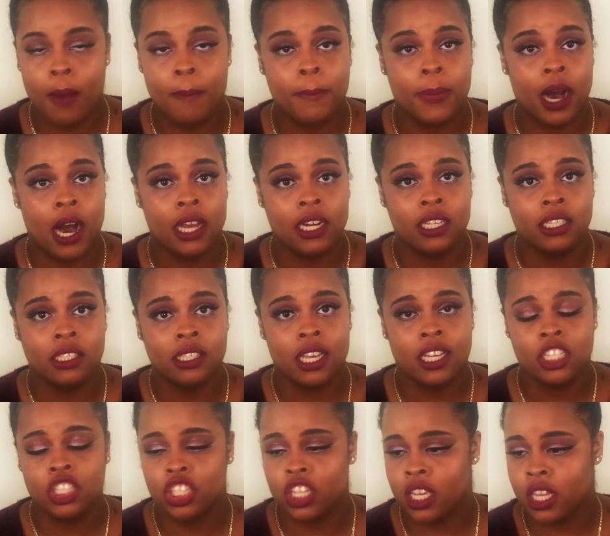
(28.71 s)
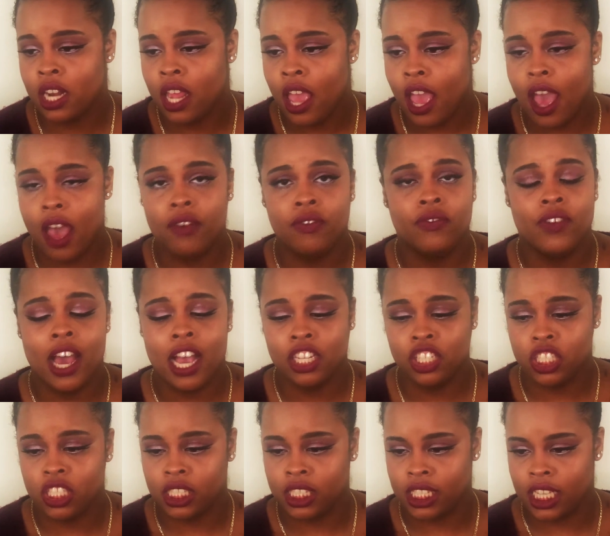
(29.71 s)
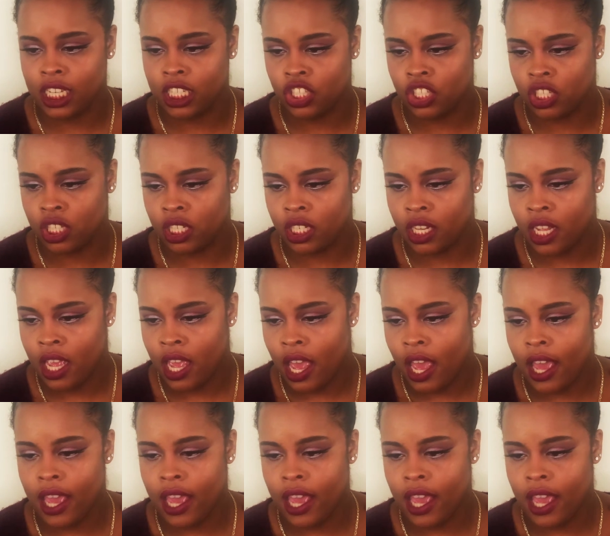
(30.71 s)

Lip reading: a body section, a fashion section,